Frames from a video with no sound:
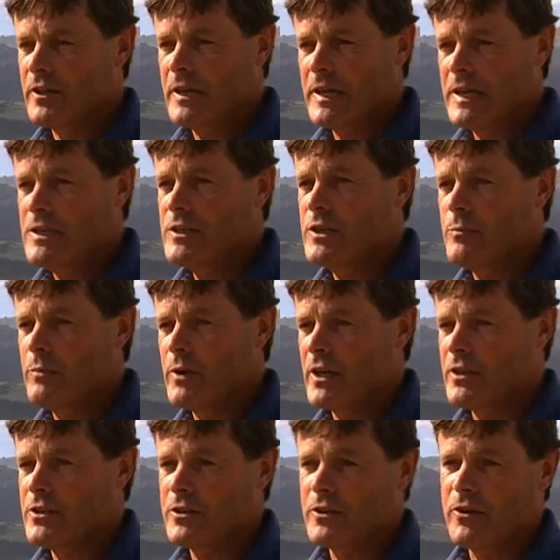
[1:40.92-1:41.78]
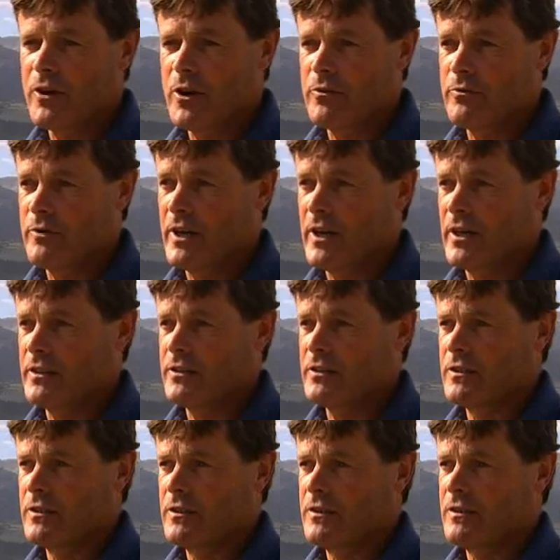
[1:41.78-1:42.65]
an easy place to grow
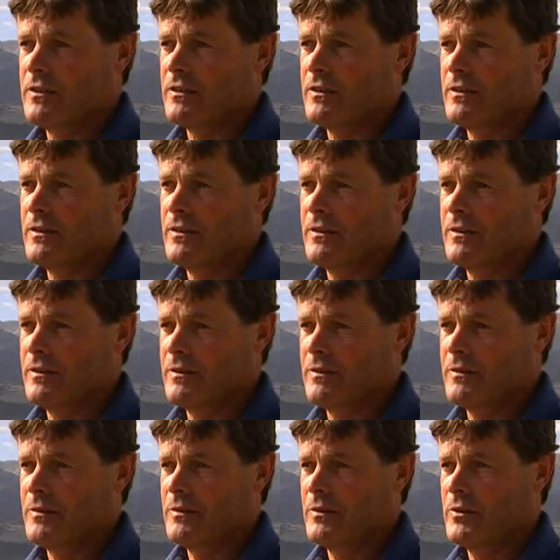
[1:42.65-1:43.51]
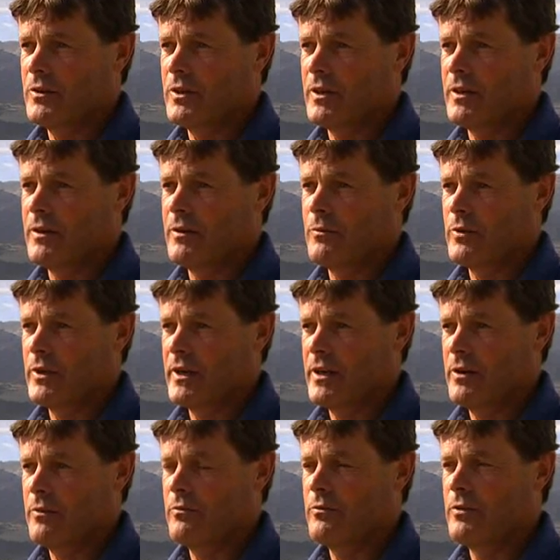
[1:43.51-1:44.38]
vines. We
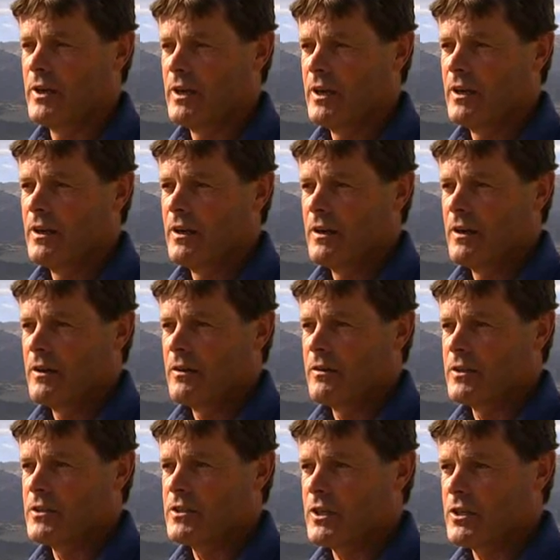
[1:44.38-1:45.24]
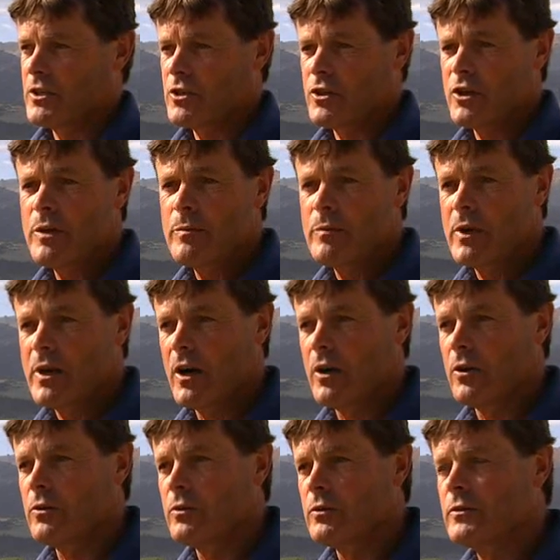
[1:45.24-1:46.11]
have this extreme
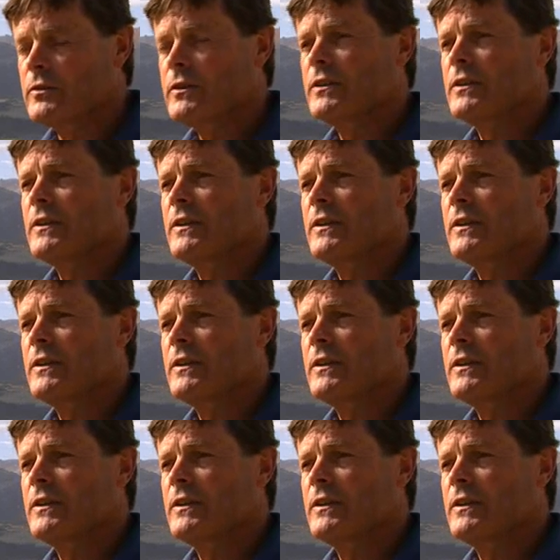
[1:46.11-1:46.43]
cold.